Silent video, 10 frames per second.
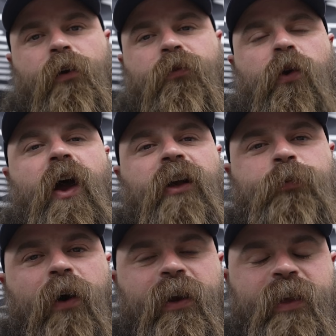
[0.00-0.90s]
Fornox
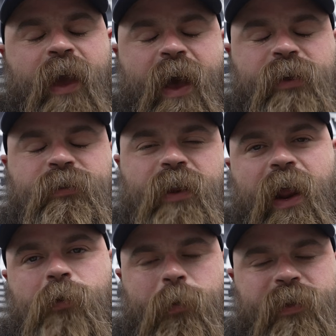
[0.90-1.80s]
podcast. Today
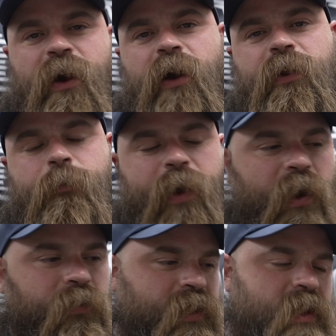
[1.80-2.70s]
I'm going to be talking
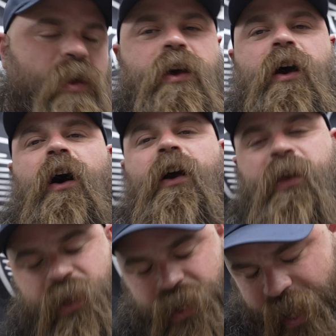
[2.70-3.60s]
about
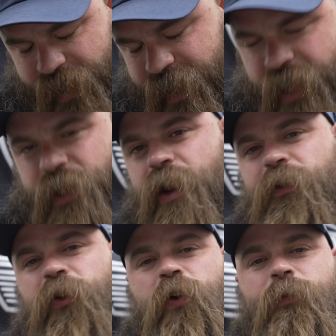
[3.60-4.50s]
yet again
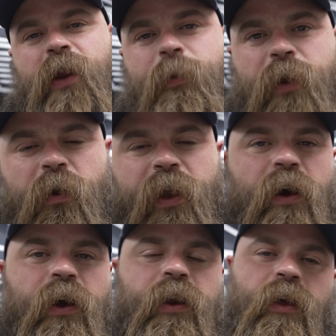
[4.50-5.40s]
another trip that I'm going
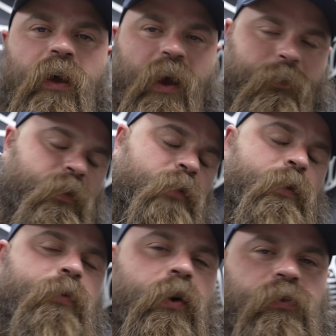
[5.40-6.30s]
on. I'm going to
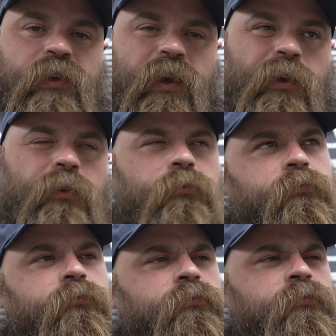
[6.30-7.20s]
be posting
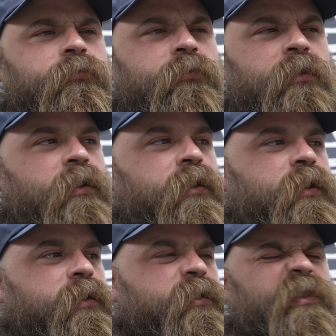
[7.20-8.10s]

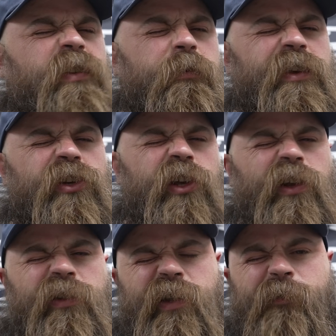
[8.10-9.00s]
some of this shit
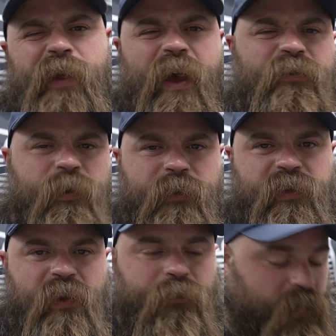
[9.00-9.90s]
on SupDef, some of this
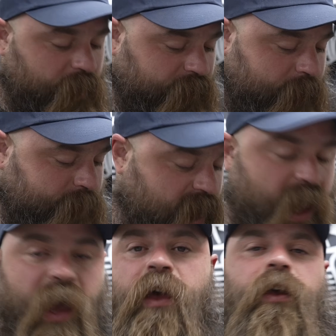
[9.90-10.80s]
stuff on FKP.